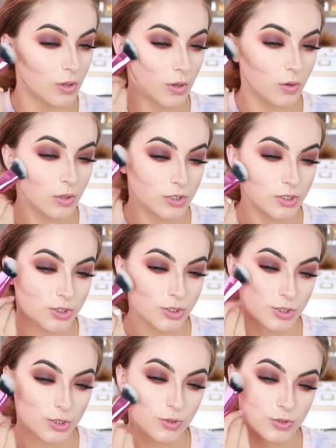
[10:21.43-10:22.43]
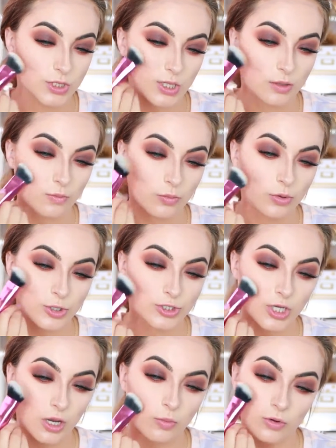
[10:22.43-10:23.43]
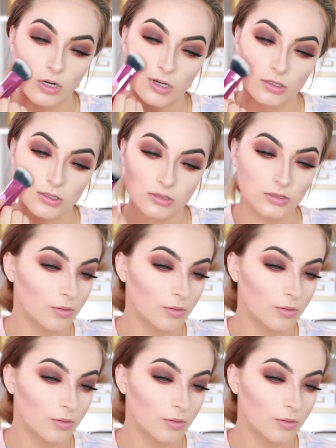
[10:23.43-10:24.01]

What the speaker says: I'm going to just use it and push upwards.